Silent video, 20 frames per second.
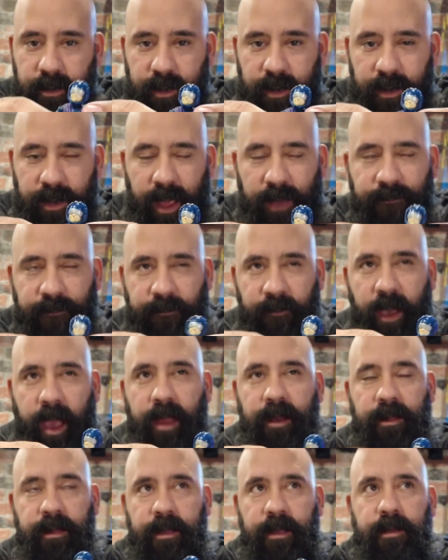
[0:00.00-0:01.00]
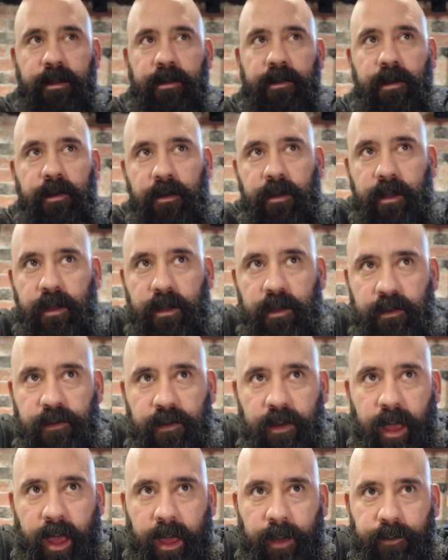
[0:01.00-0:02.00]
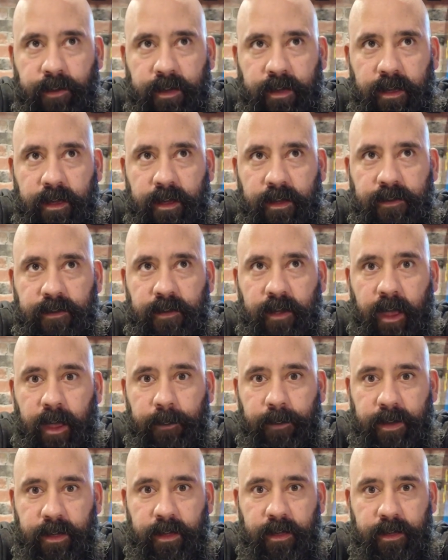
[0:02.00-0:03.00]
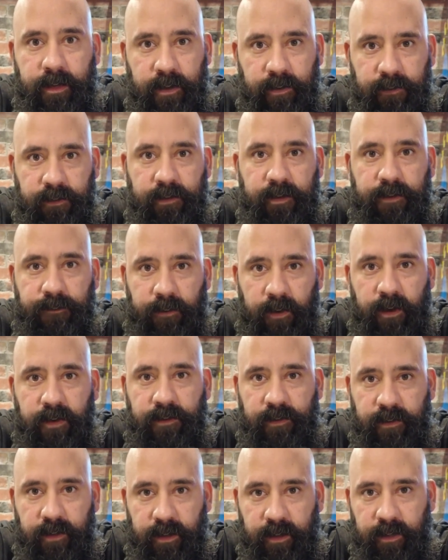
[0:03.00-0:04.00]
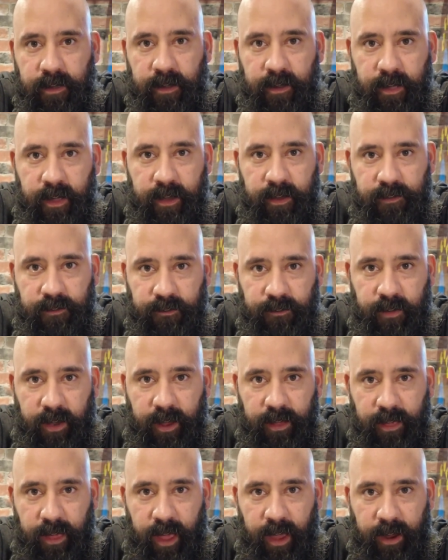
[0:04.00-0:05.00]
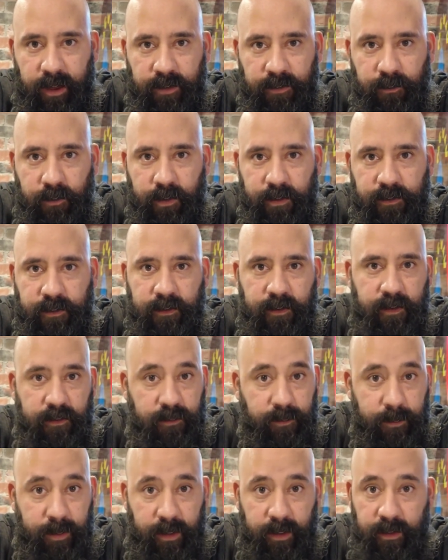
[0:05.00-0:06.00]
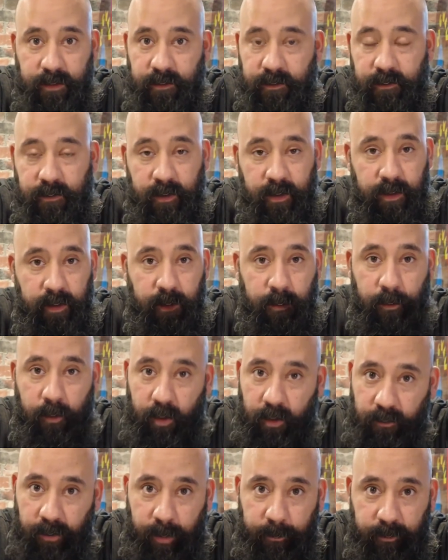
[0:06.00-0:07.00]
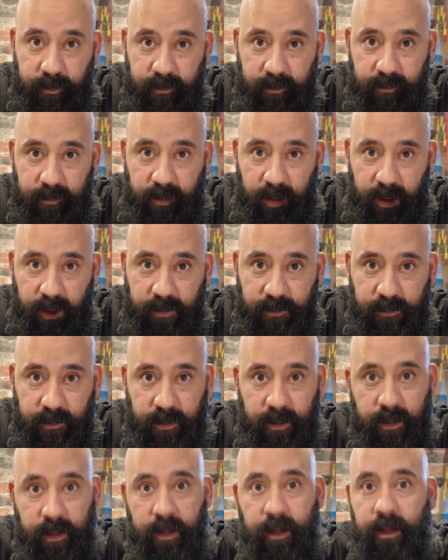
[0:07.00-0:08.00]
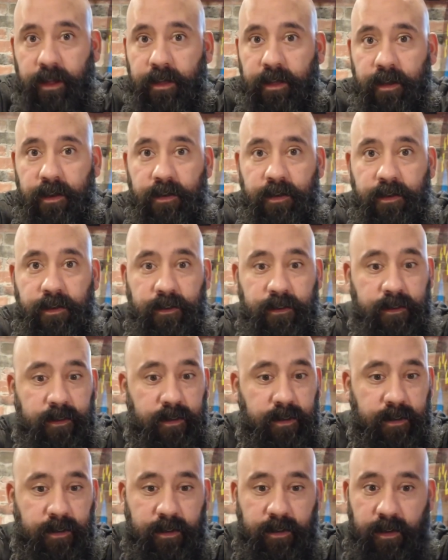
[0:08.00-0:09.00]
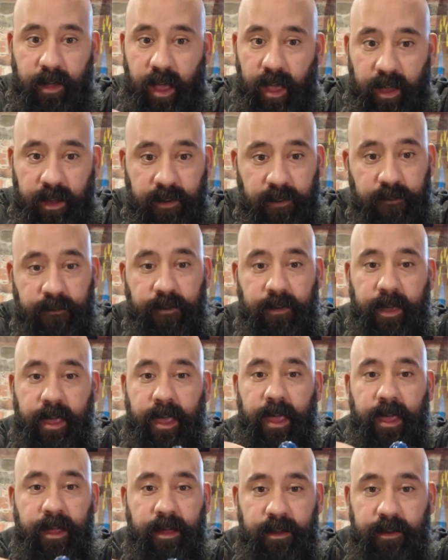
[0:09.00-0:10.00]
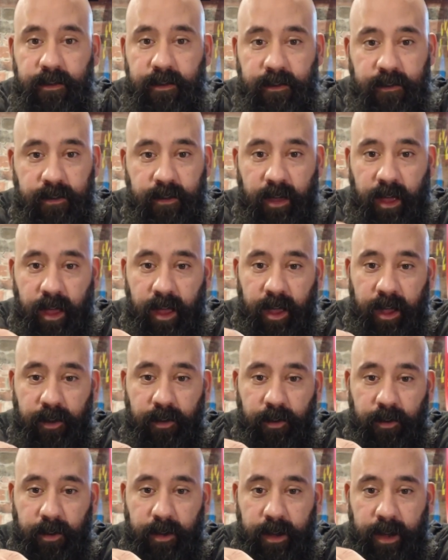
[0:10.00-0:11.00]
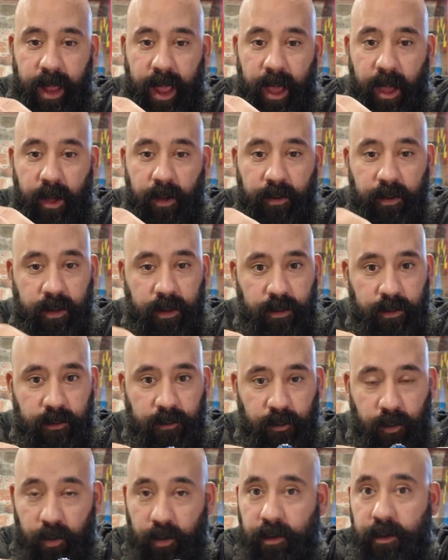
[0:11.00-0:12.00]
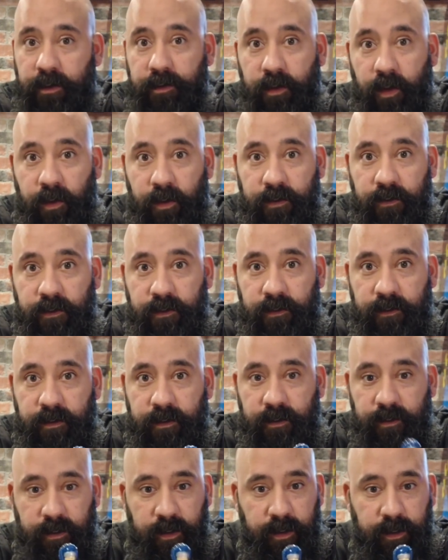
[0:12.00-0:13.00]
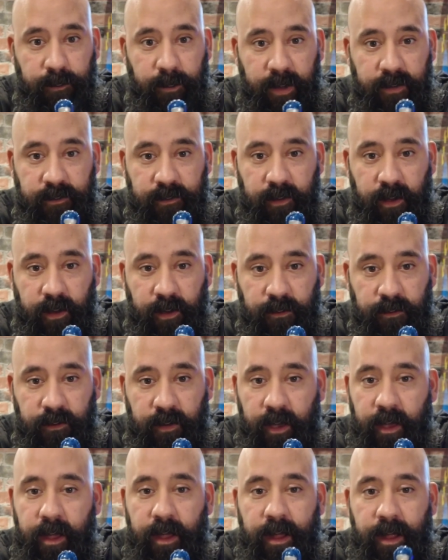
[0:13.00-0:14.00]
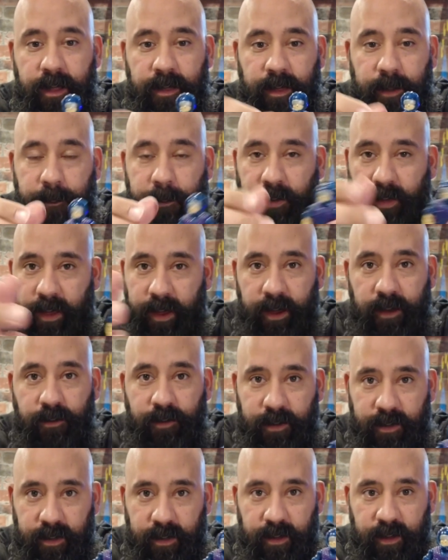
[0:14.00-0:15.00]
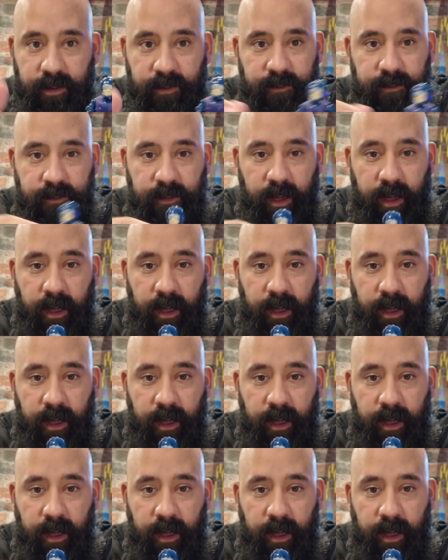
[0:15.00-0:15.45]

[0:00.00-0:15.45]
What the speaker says: not finally, they're doing a good job with this, but there's diversity in the Classified line, which just means more representation. There's ton of kids who are now grown adults like myself that played with this,